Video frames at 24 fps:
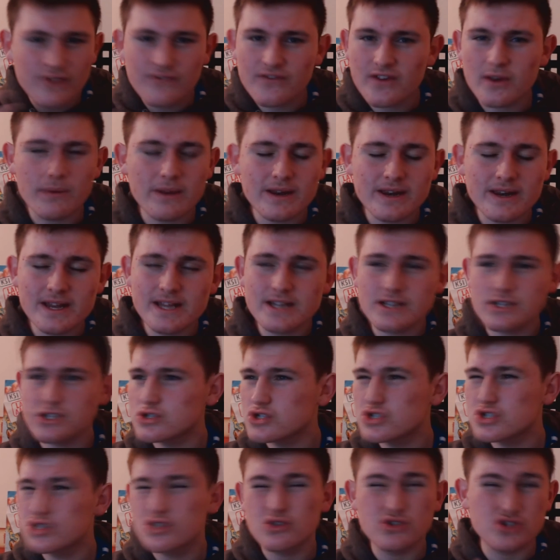only think we need
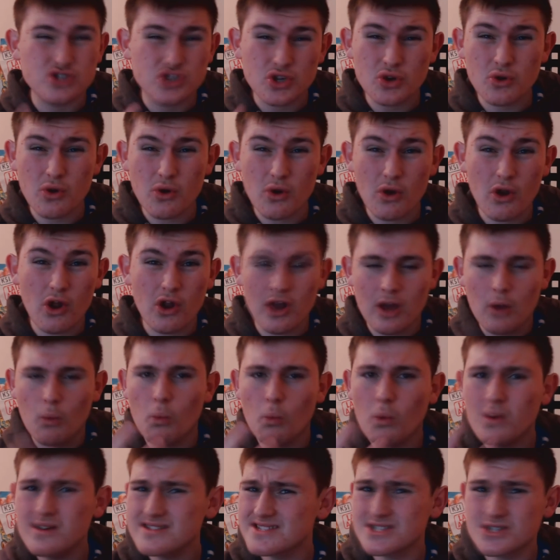two, or like
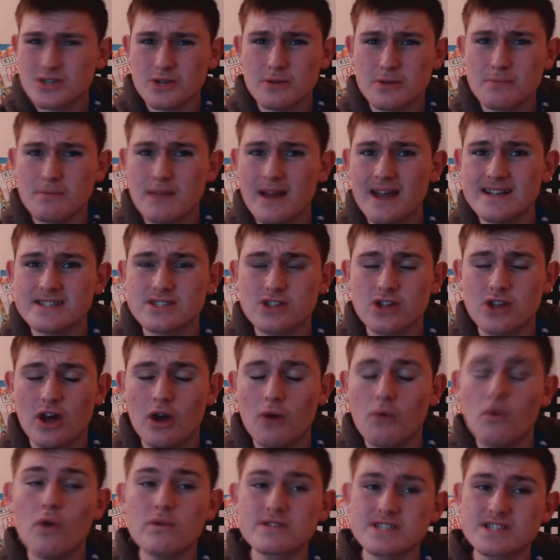one to two players.
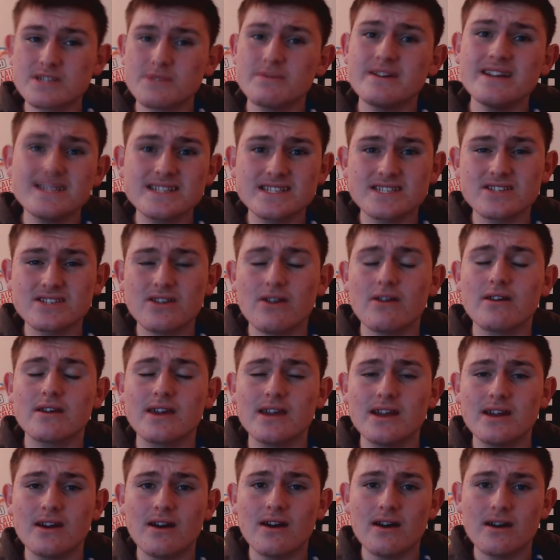Like obviously, we need to sign
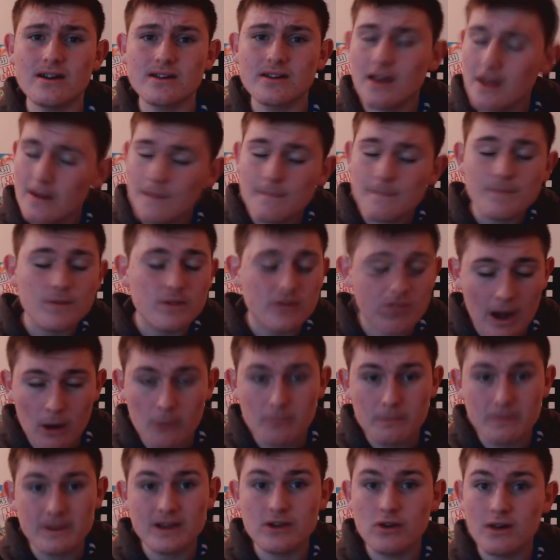Gideard. That
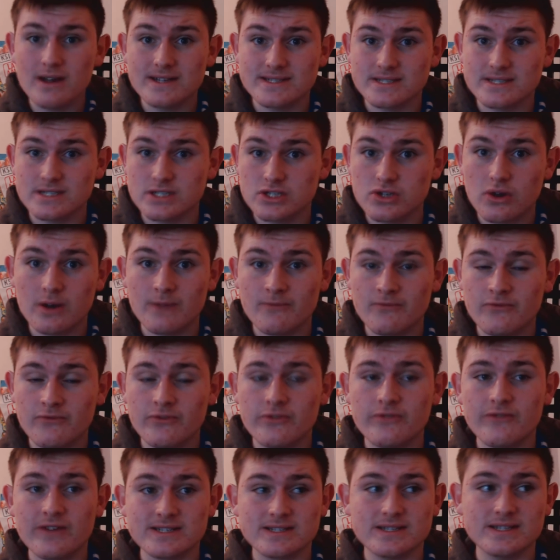would be nice to sign him for
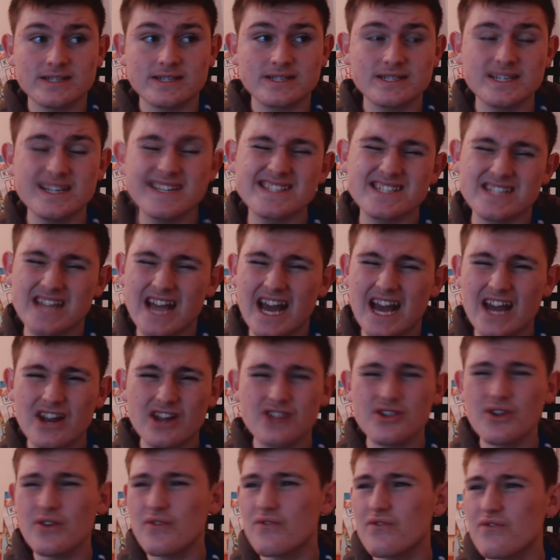the rest of the season. And
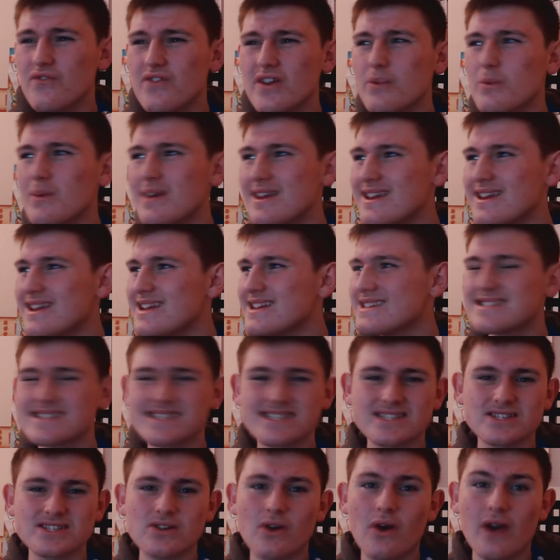I do think we need
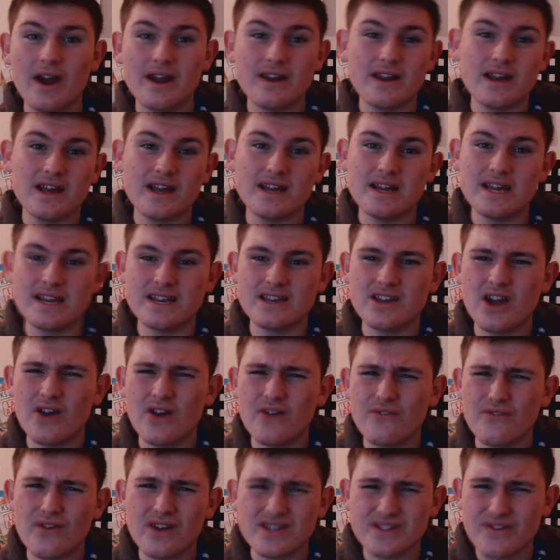to sign
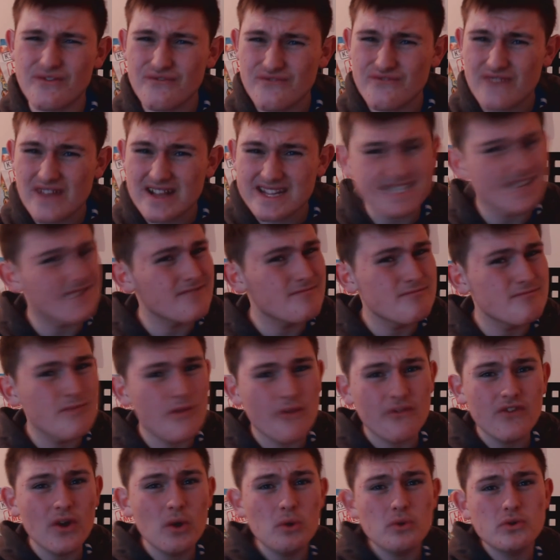another defensive
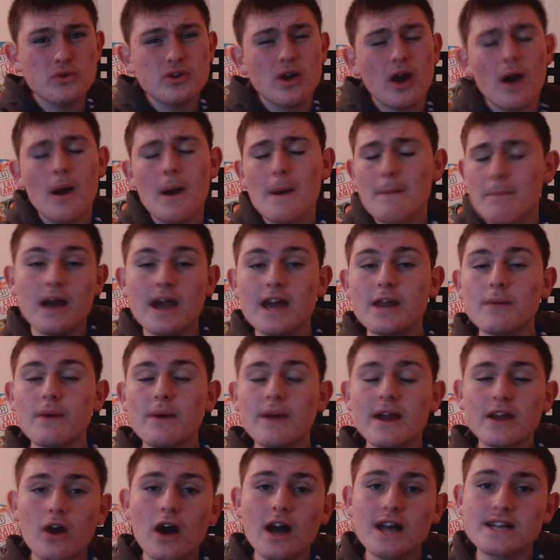midfielder. But
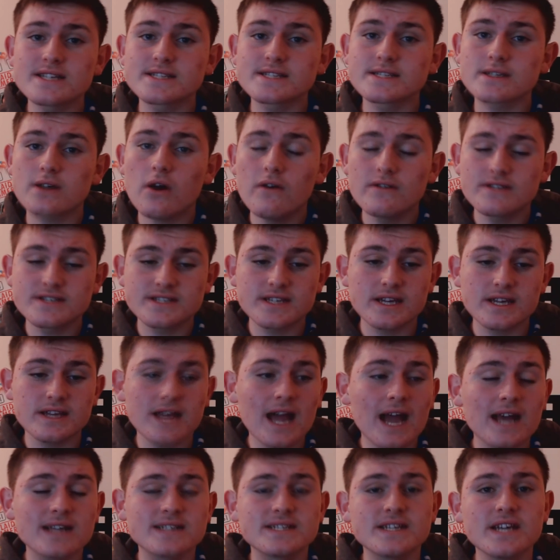anyway, guys, obviously
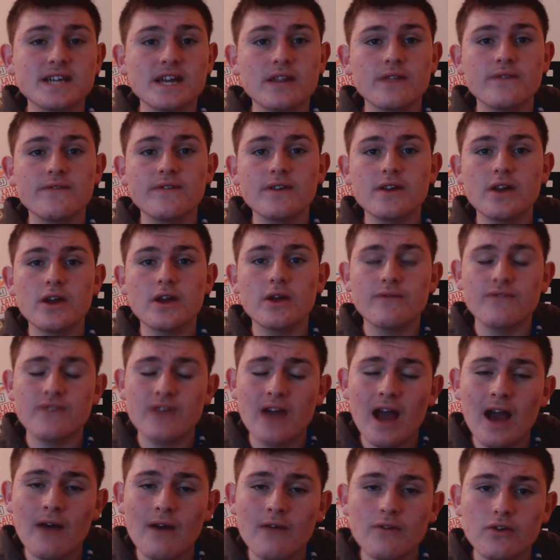that is the end of the video. If
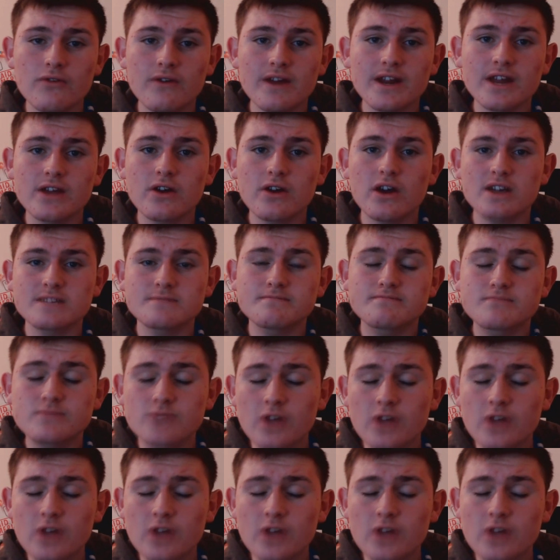you haven't already, guys,